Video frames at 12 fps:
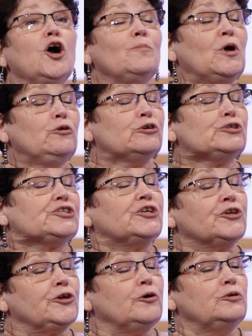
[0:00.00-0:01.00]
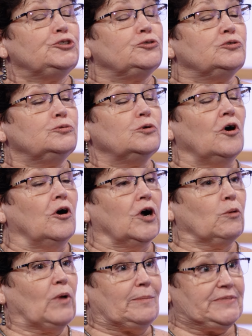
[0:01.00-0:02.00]
Homeowners can go to
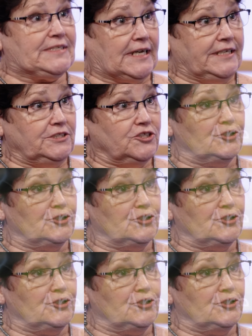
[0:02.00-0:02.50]
our website.